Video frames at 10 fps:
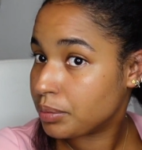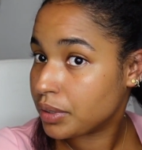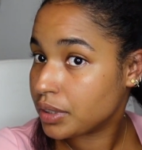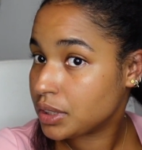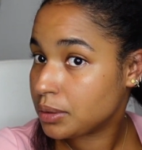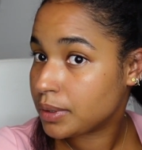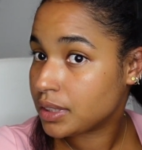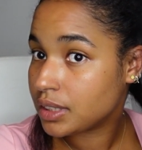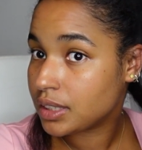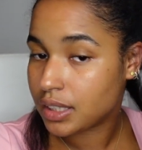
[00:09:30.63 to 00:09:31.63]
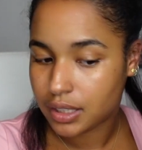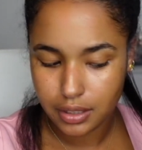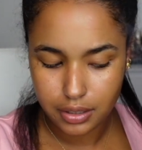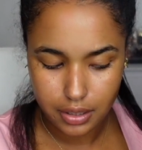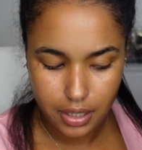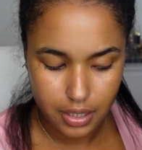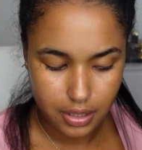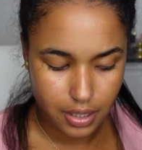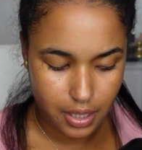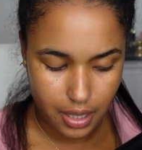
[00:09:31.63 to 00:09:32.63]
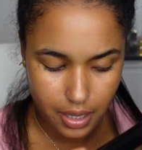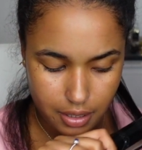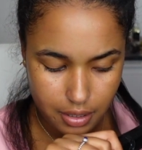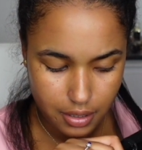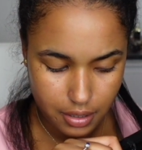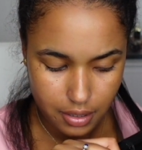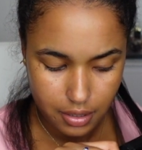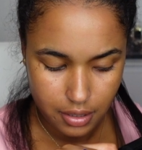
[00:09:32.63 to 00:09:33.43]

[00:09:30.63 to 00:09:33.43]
brush, especially here at the end,